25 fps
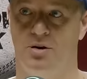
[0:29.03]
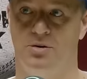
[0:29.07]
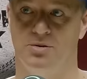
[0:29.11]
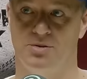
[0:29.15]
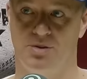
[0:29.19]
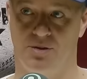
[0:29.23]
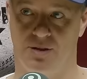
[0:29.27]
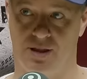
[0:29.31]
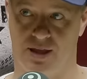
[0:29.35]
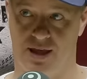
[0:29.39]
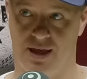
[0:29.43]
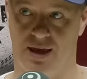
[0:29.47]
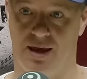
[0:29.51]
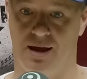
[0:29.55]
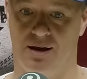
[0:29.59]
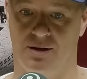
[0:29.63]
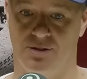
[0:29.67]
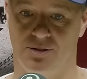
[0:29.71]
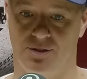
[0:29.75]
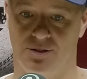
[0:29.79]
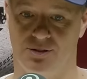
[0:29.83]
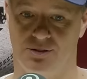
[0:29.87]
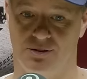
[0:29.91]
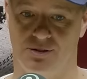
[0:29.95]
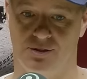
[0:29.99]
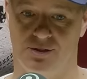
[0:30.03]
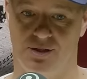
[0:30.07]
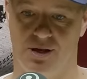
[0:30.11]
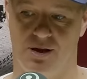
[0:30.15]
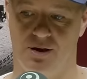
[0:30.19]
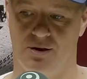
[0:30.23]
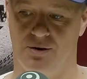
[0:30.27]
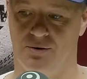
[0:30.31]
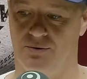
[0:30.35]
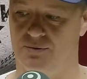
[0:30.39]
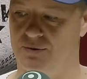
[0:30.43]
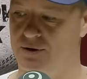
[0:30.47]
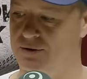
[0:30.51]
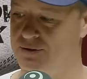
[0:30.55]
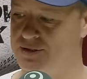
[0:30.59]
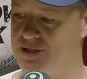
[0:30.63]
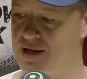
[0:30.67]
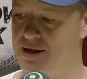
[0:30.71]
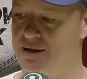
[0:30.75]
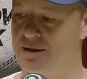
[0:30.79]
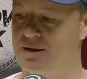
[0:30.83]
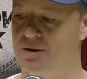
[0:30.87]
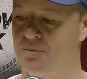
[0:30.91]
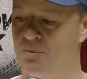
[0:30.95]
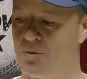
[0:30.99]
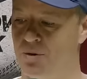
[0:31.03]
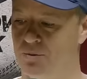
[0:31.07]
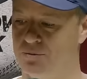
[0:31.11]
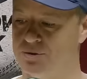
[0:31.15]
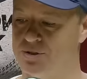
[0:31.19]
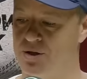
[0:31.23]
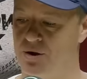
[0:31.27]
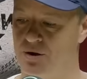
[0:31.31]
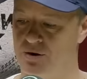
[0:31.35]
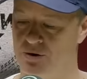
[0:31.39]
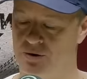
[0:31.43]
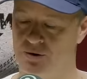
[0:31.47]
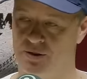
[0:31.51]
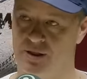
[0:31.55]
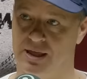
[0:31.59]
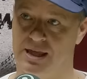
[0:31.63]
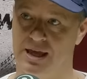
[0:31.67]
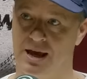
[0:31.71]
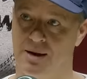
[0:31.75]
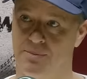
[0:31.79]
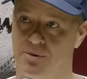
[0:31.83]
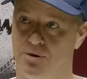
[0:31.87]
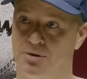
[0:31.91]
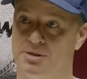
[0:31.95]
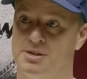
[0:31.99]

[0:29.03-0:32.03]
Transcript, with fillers: I was on the couch. So I was taking in what was going on at the Gabba.